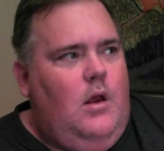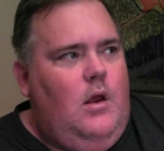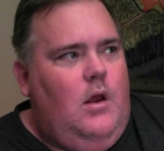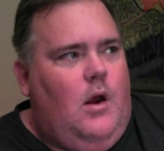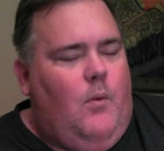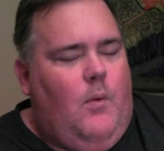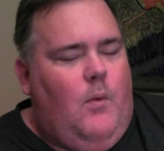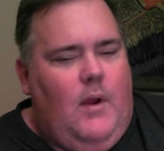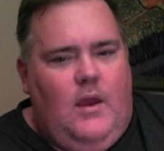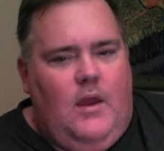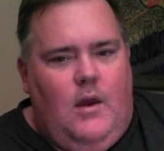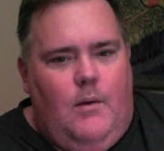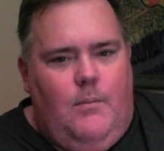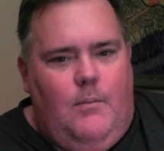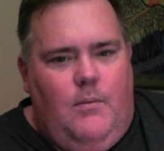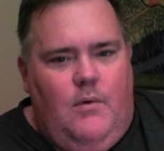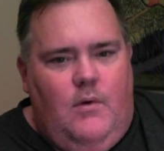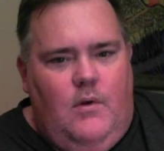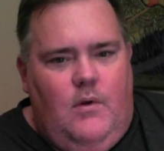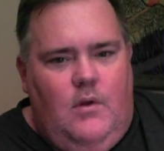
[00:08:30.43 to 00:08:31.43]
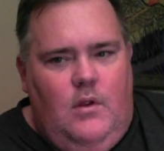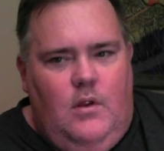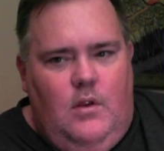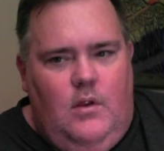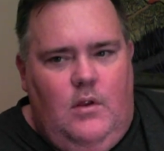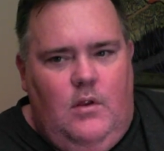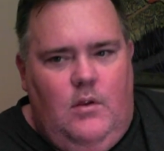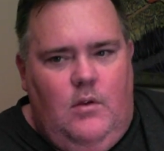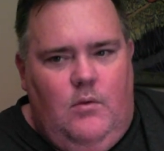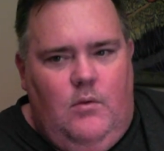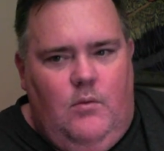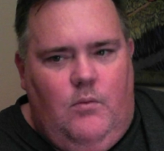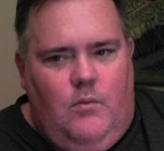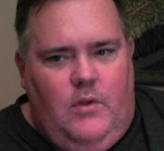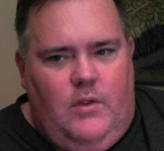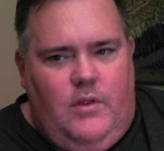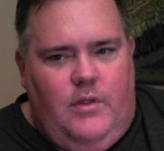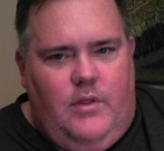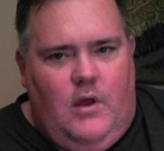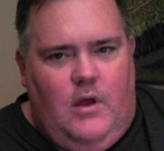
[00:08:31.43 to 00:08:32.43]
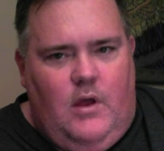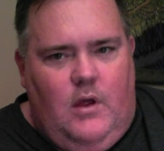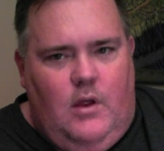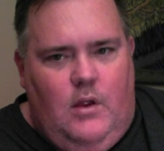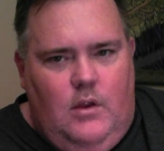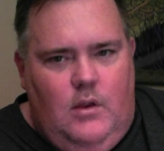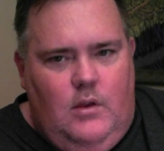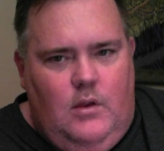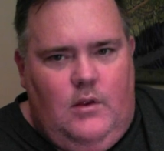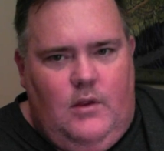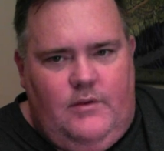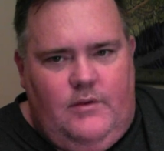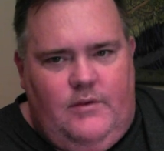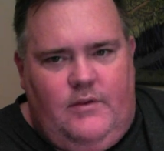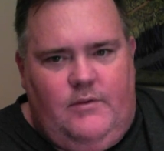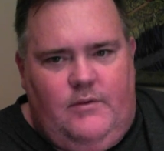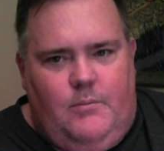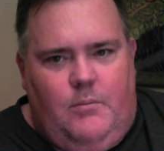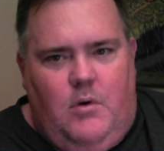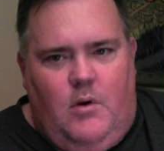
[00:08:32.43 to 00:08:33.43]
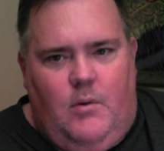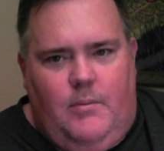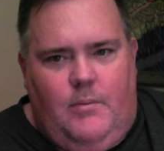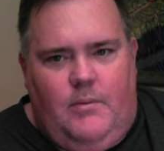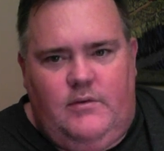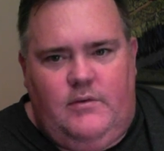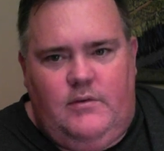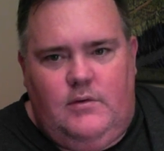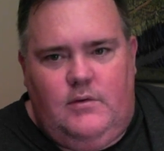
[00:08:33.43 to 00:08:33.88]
I wake up with a sense of purpose.